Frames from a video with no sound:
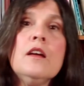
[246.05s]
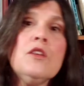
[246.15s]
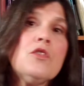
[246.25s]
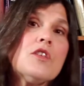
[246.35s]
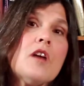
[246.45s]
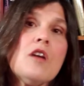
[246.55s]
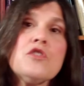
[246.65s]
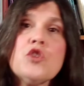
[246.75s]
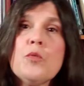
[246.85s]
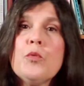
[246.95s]
You can
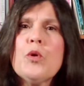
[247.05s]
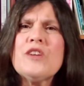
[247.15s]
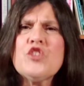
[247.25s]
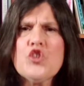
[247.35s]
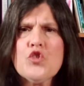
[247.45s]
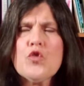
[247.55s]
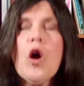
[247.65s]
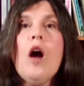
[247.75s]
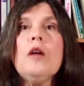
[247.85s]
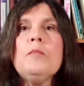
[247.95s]
also brew a
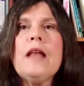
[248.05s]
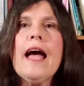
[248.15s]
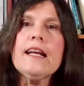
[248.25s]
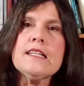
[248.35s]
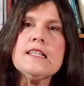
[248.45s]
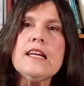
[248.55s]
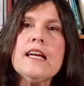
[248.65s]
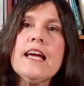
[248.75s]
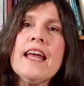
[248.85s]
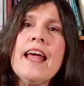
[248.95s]
strong black
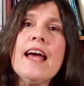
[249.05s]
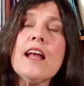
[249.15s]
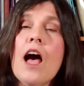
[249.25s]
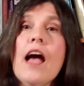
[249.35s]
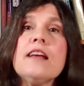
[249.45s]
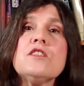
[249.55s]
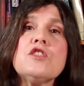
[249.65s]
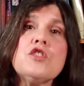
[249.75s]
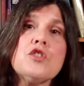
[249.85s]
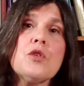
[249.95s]
tea and add ice
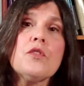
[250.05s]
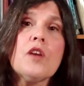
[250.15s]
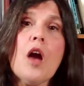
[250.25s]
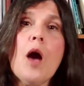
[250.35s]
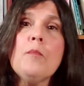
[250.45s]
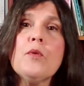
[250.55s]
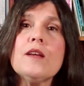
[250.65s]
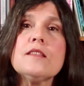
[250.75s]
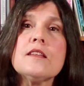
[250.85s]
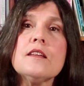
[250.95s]
to soak the
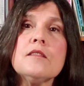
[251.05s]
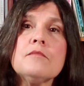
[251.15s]
compress in.